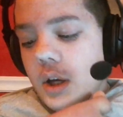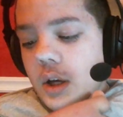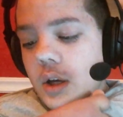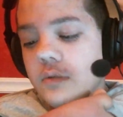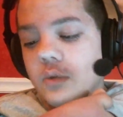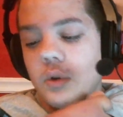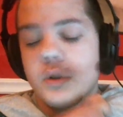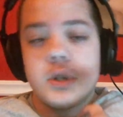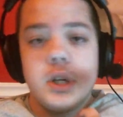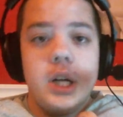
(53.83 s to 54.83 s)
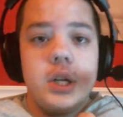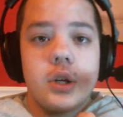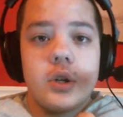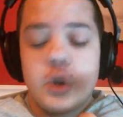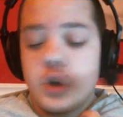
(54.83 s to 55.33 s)
of course, and you're
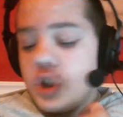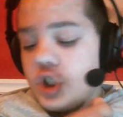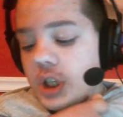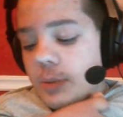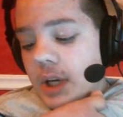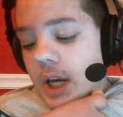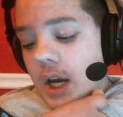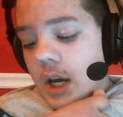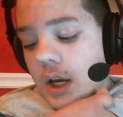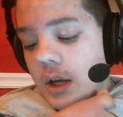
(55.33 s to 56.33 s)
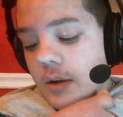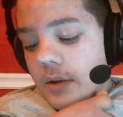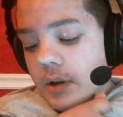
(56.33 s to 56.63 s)
gonna search GBA